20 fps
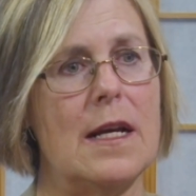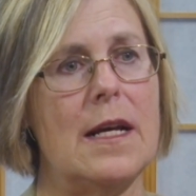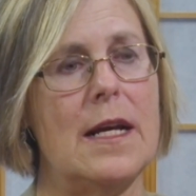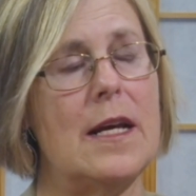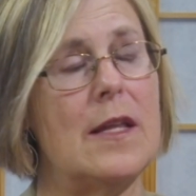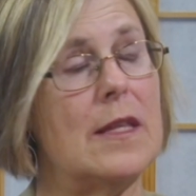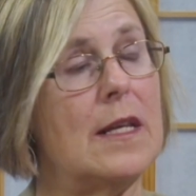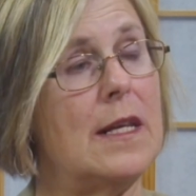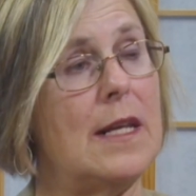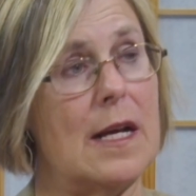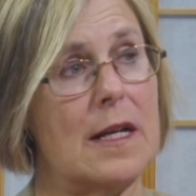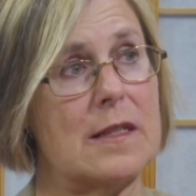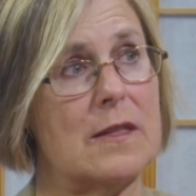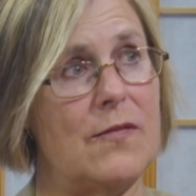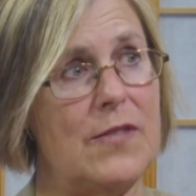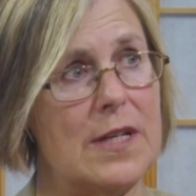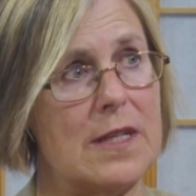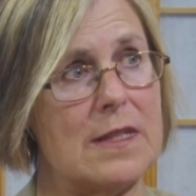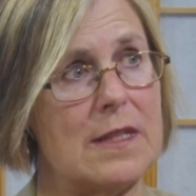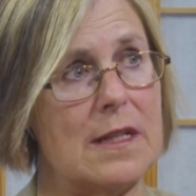in the next
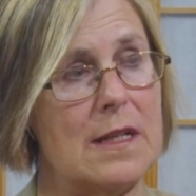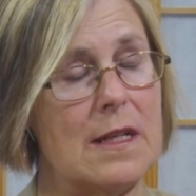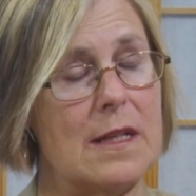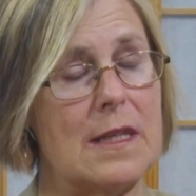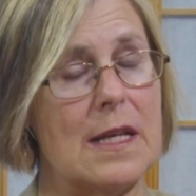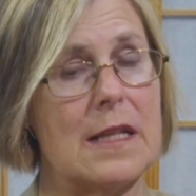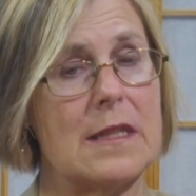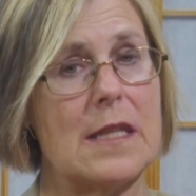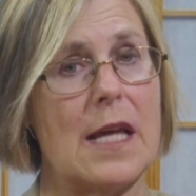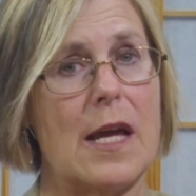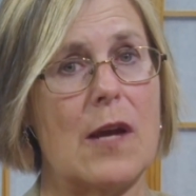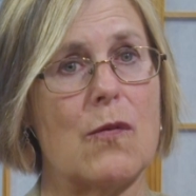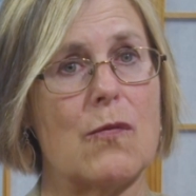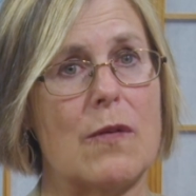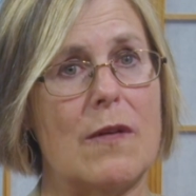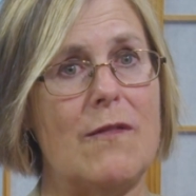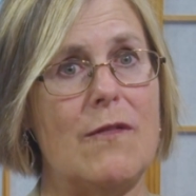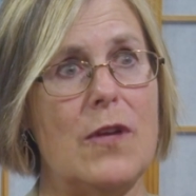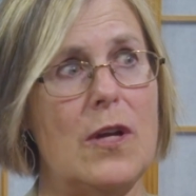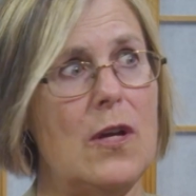visit that they
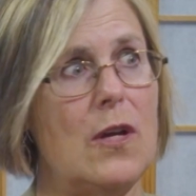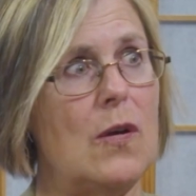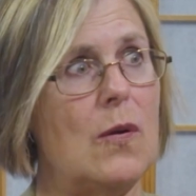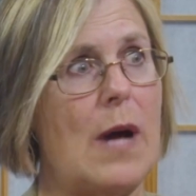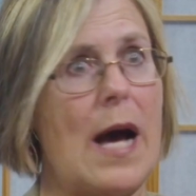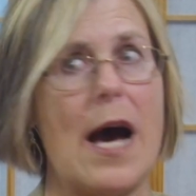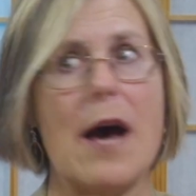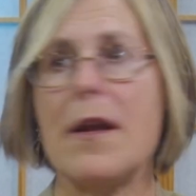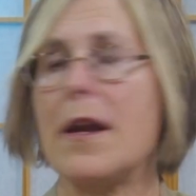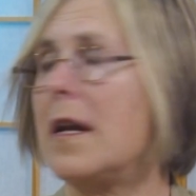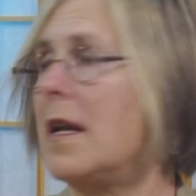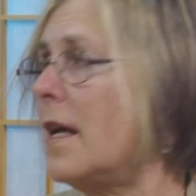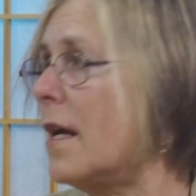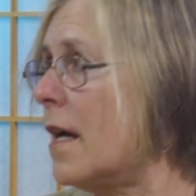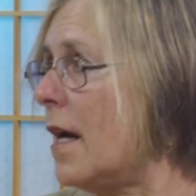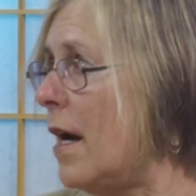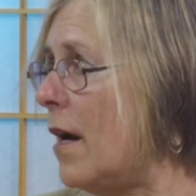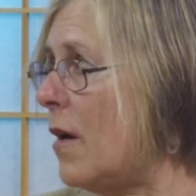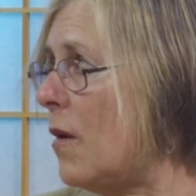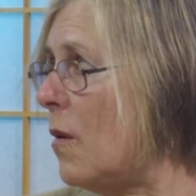review how did it
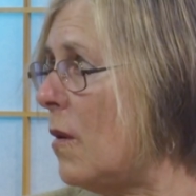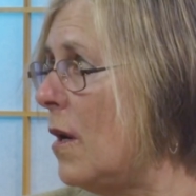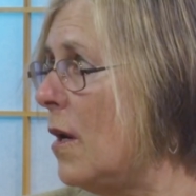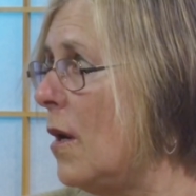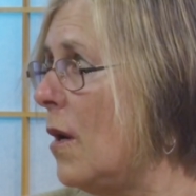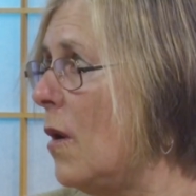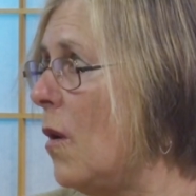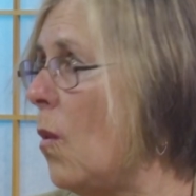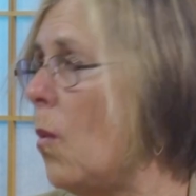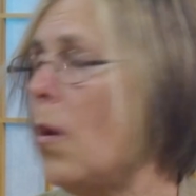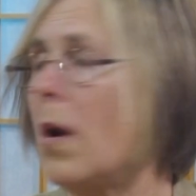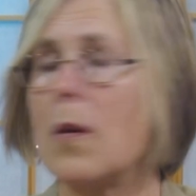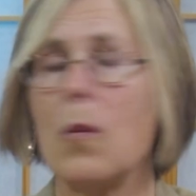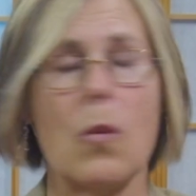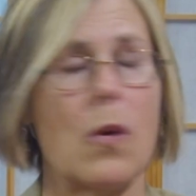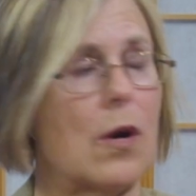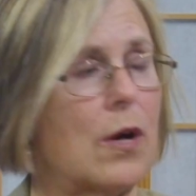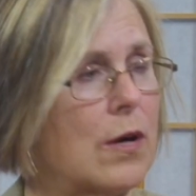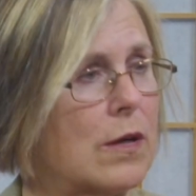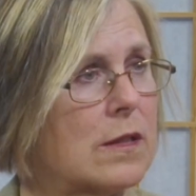go, what
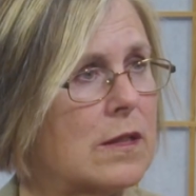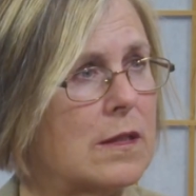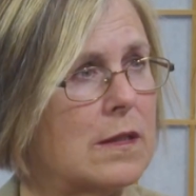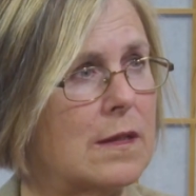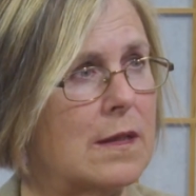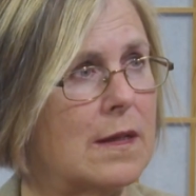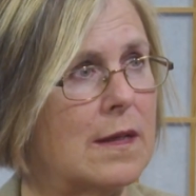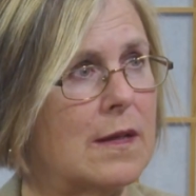worked,